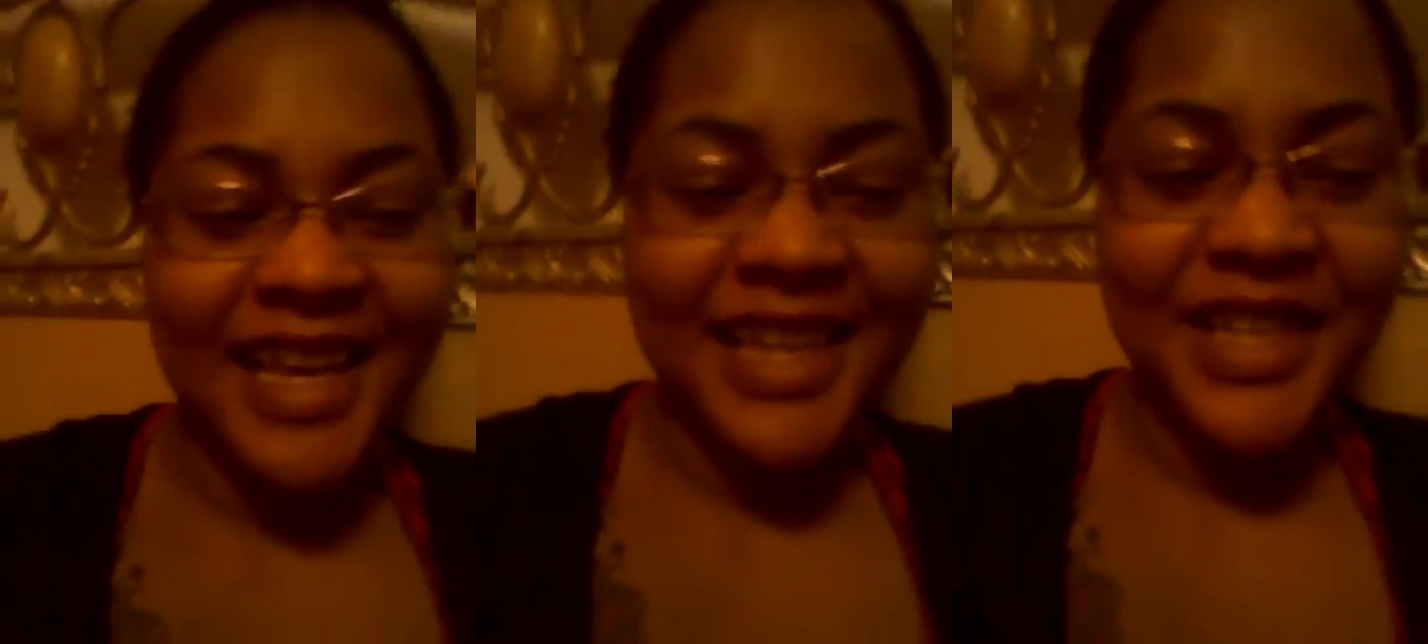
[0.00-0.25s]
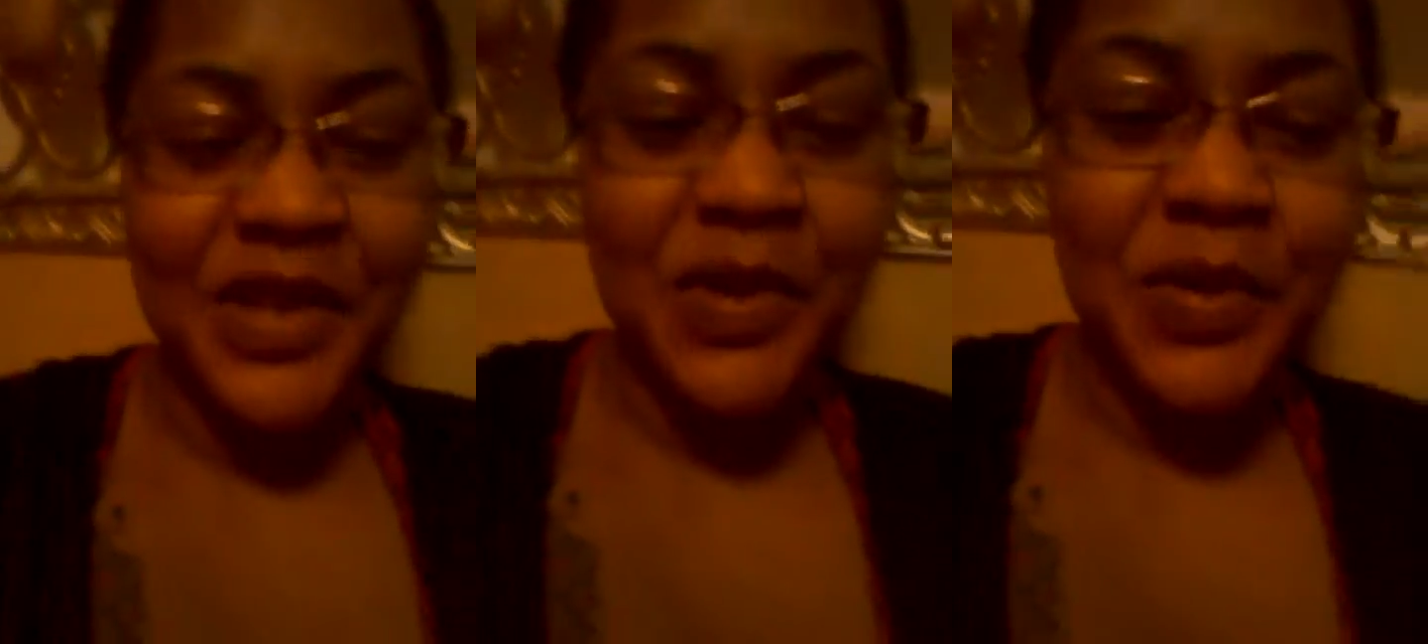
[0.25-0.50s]

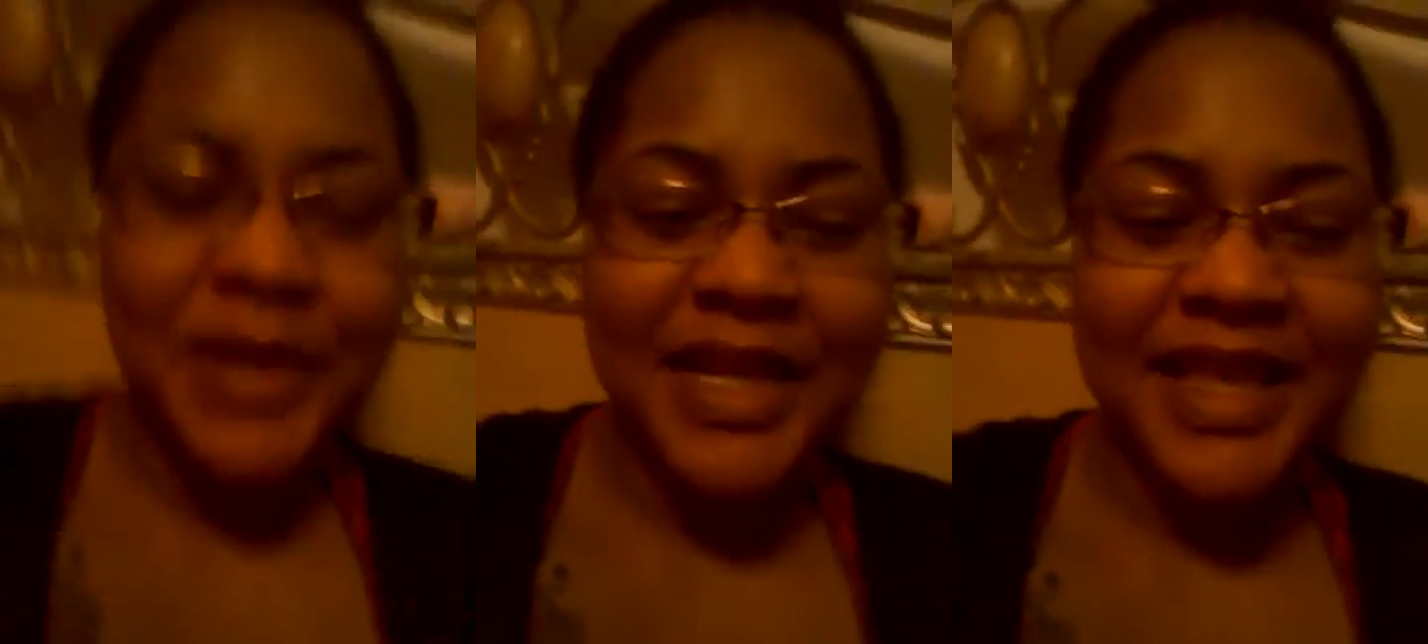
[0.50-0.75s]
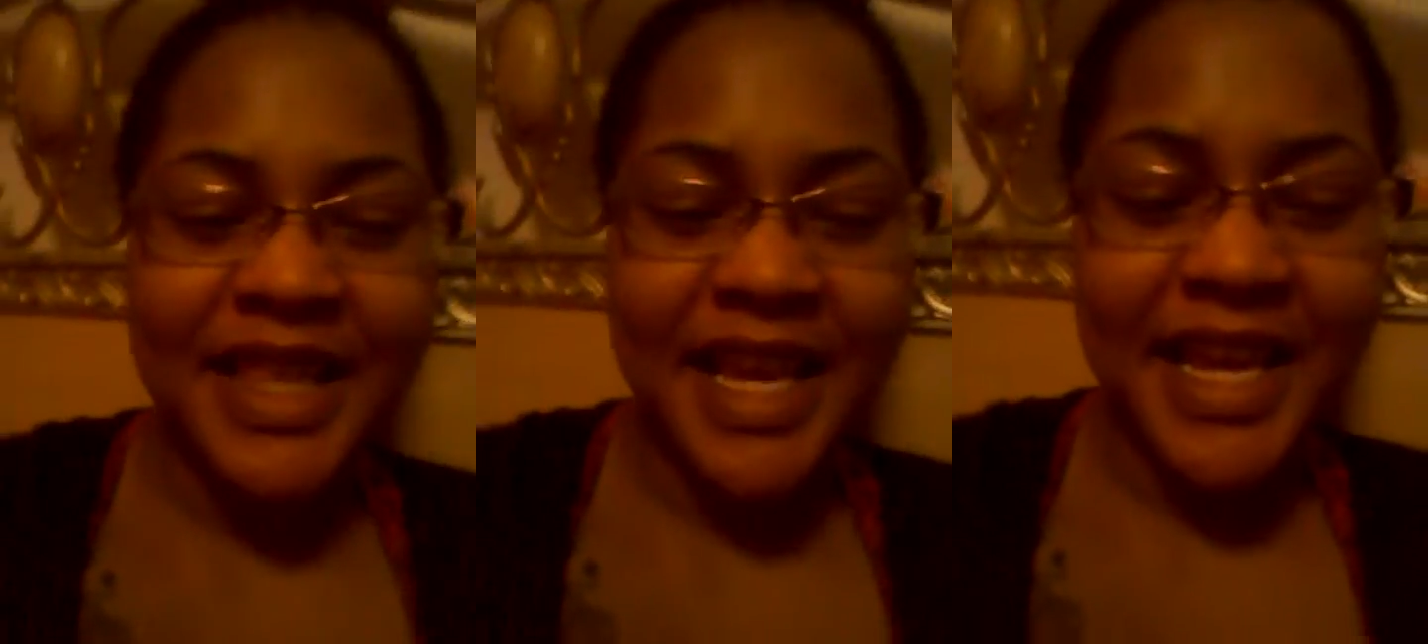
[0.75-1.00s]
You would
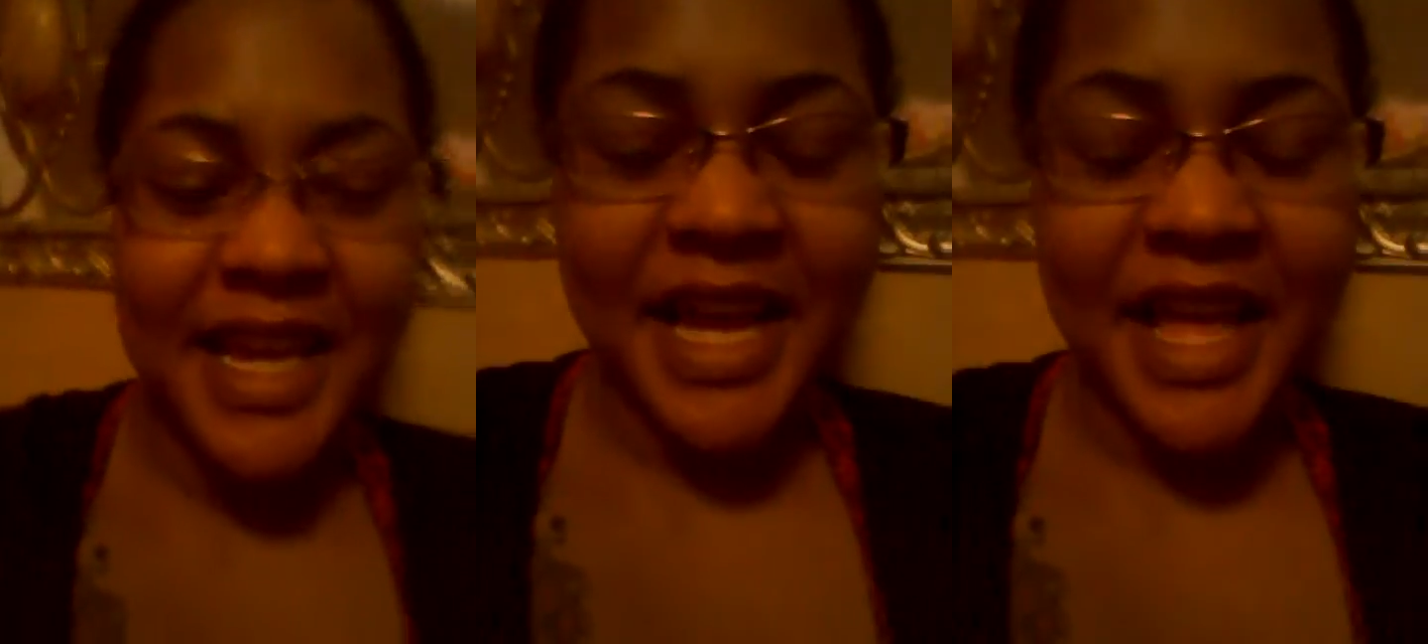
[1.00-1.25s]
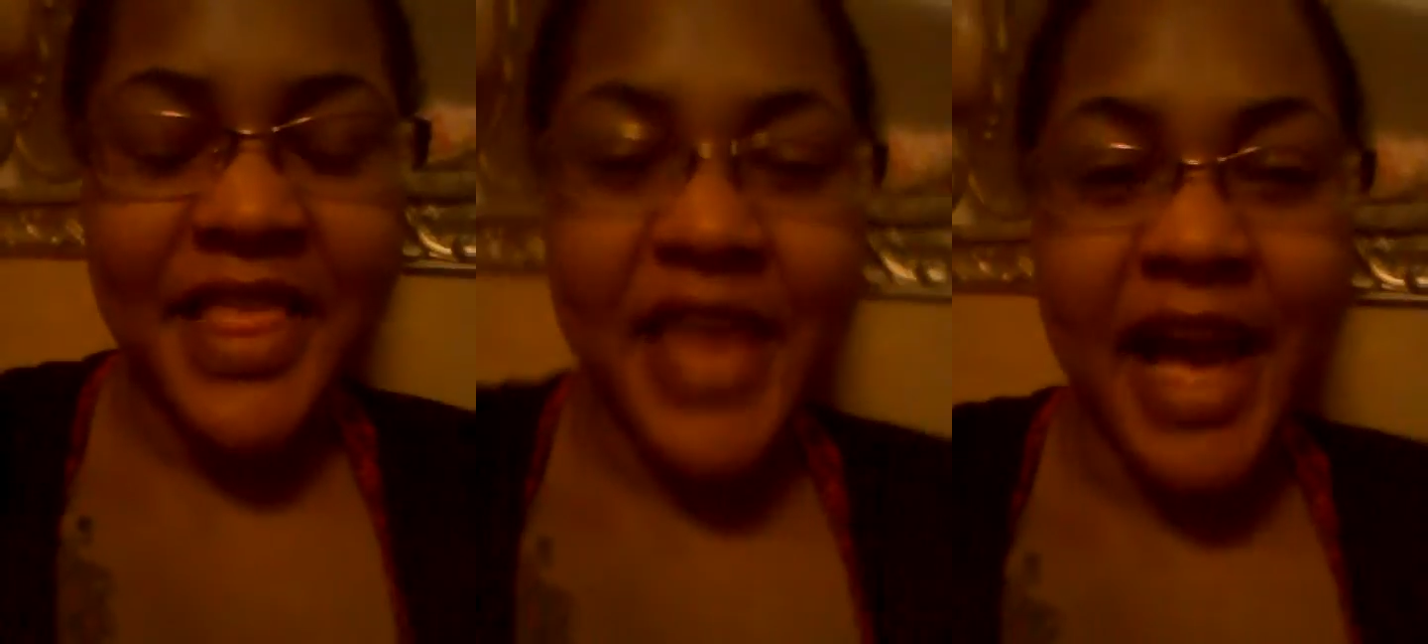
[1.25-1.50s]

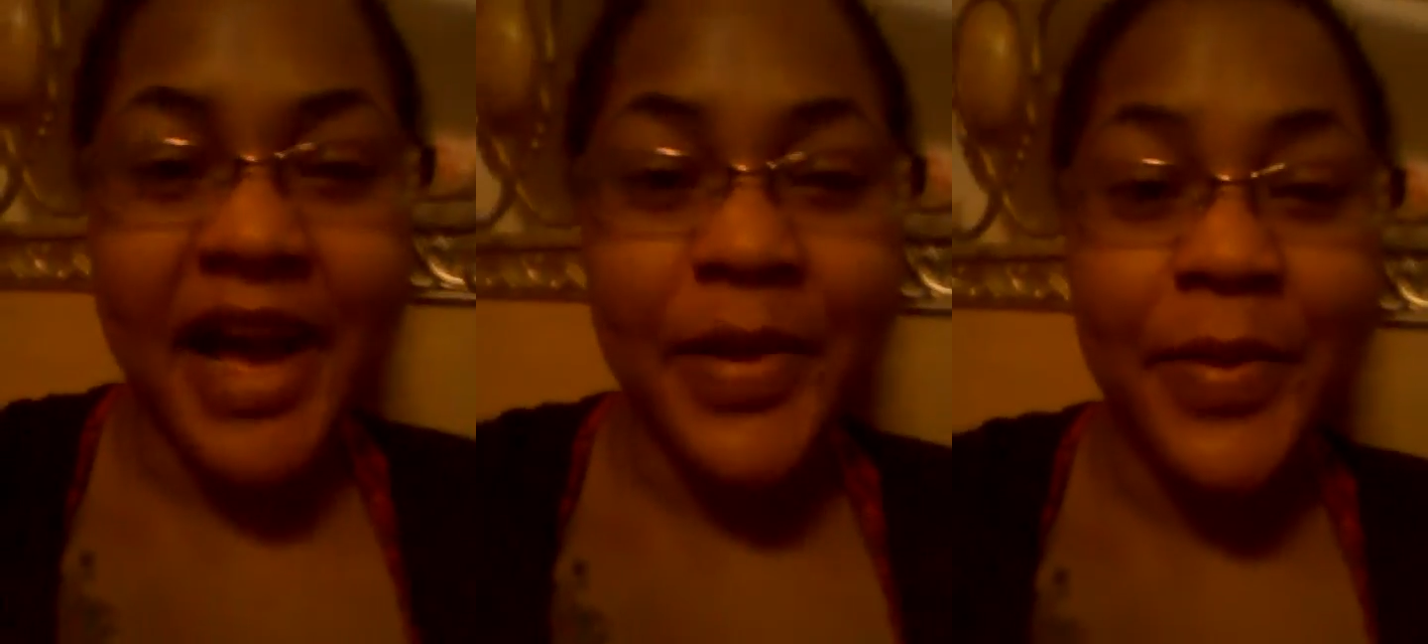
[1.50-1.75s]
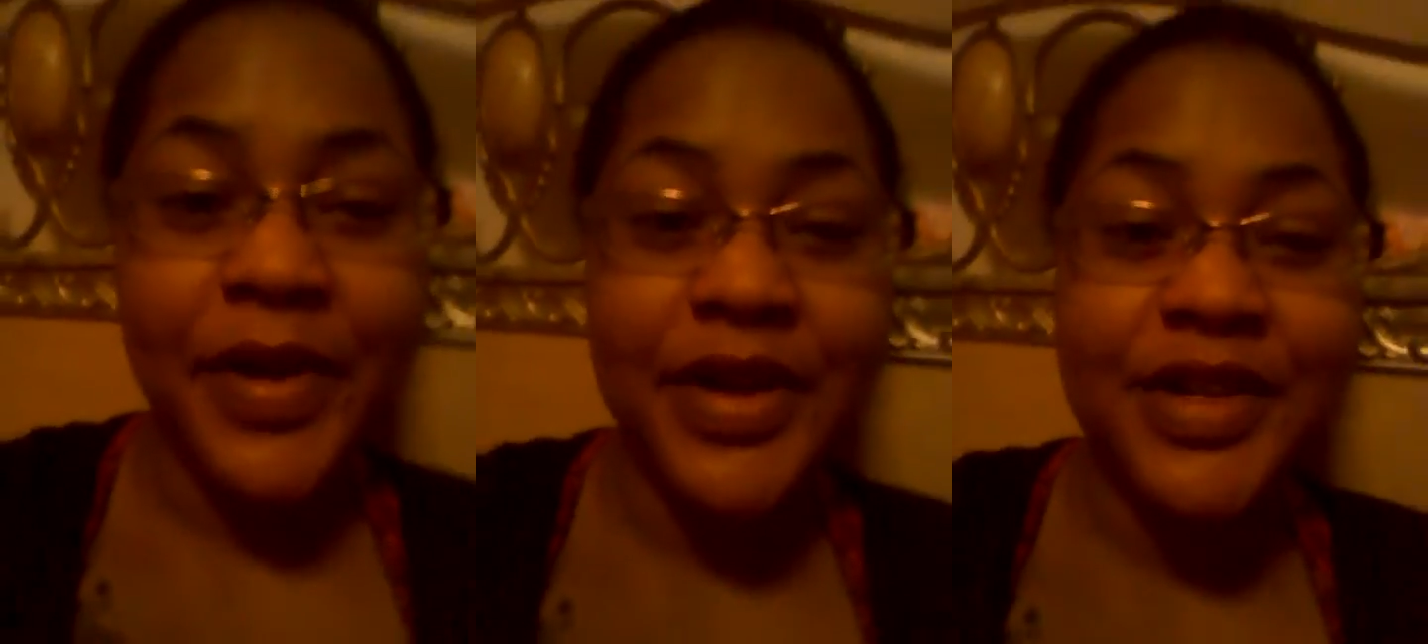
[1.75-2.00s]
think that a
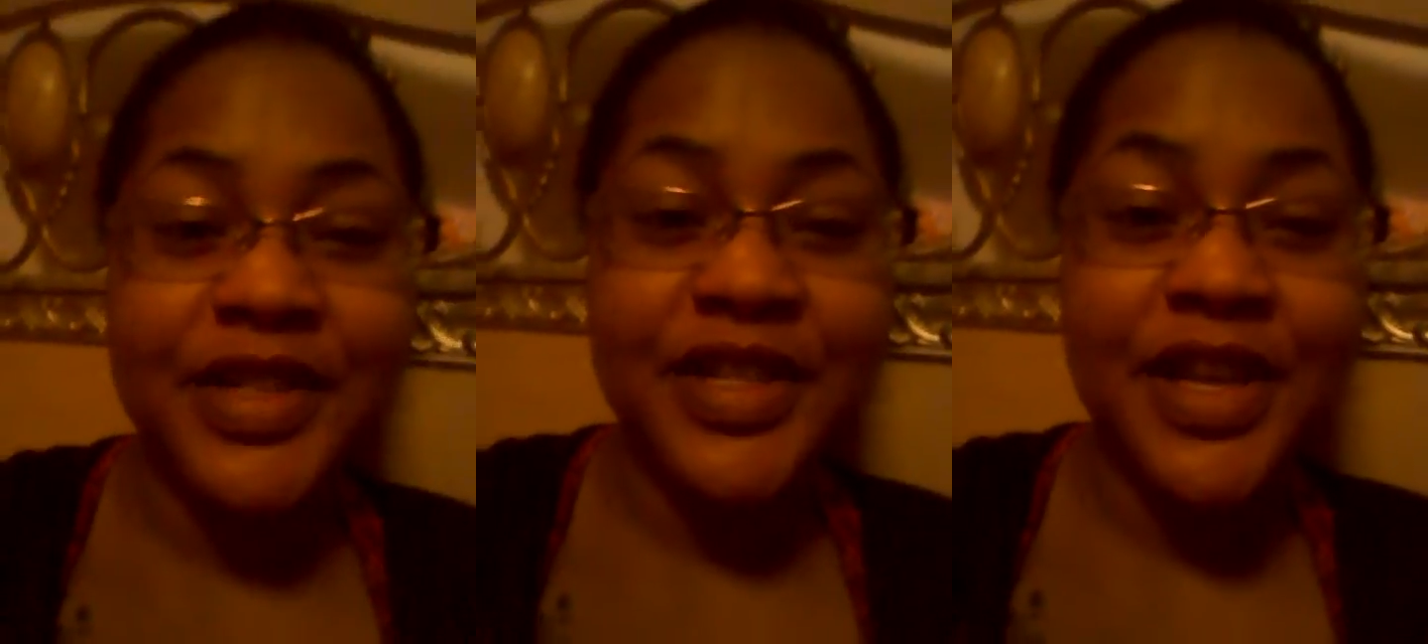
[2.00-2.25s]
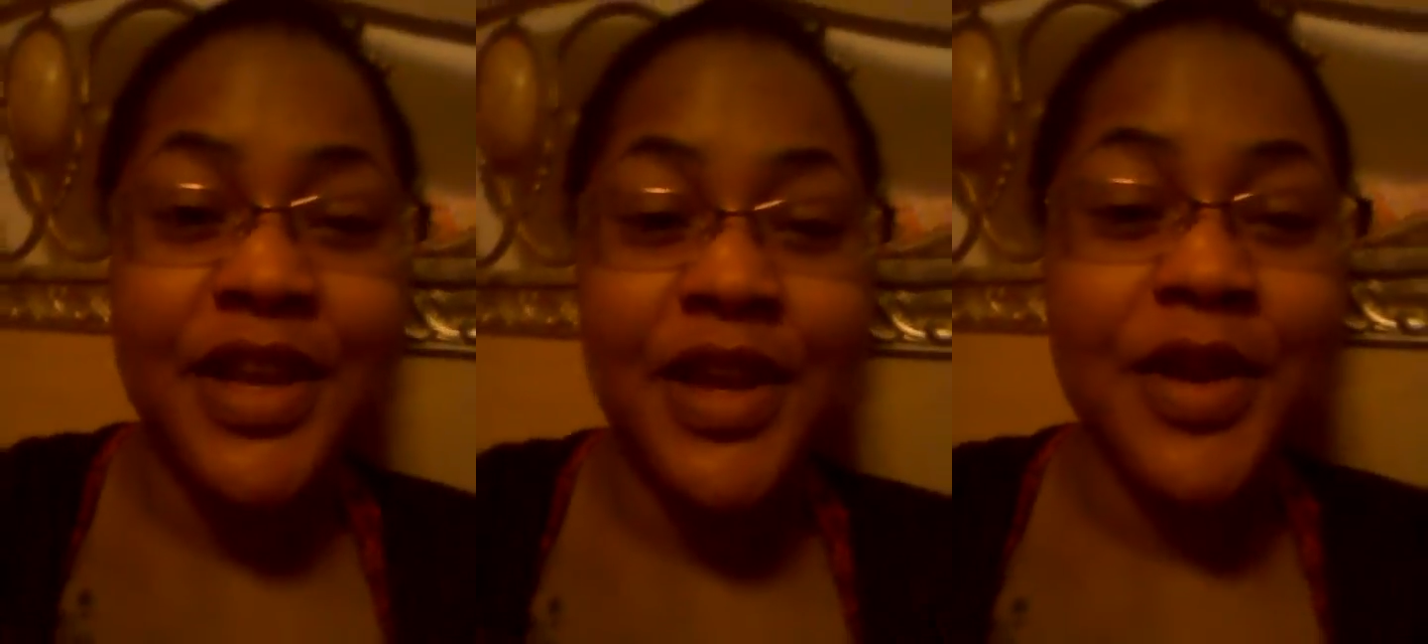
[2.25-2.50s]

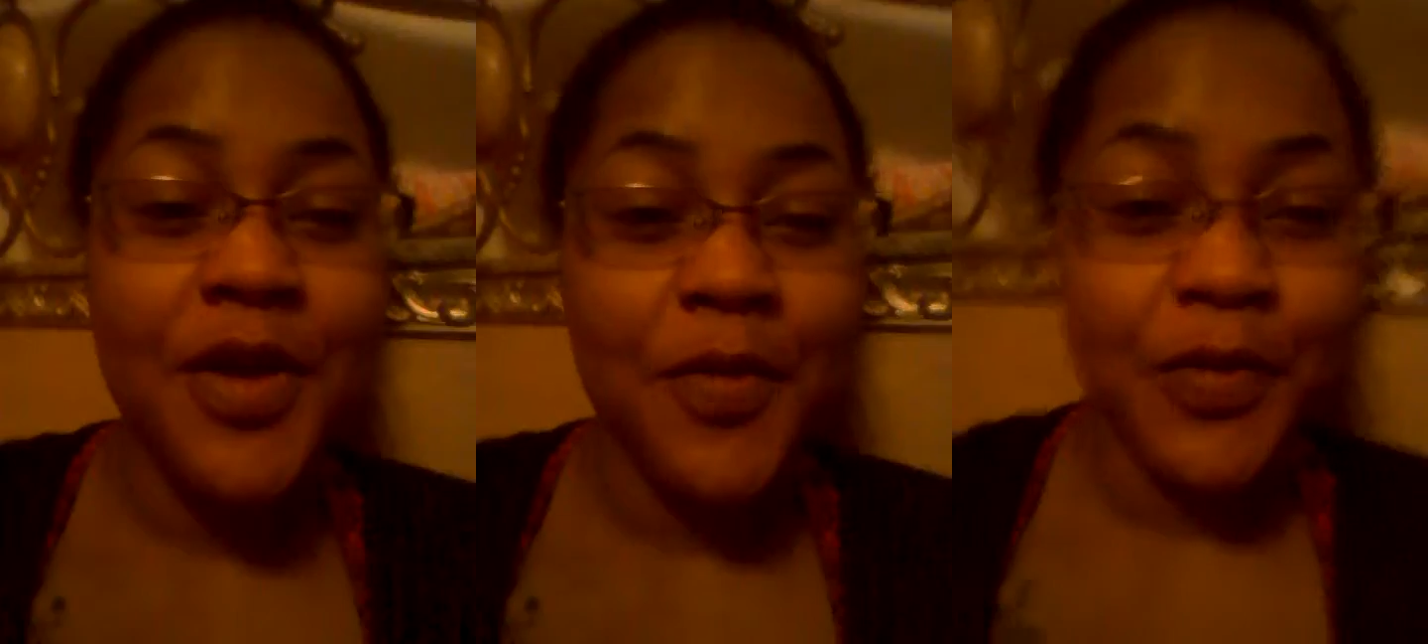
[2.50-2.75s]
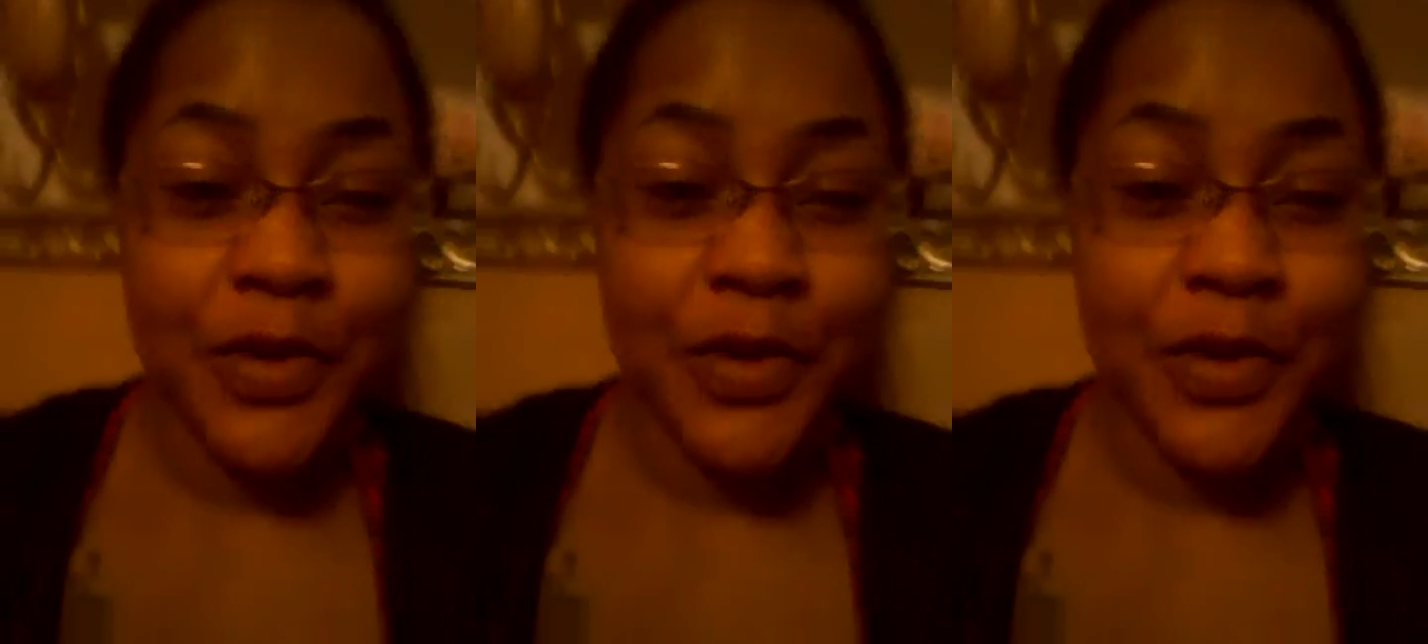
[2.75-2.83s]
person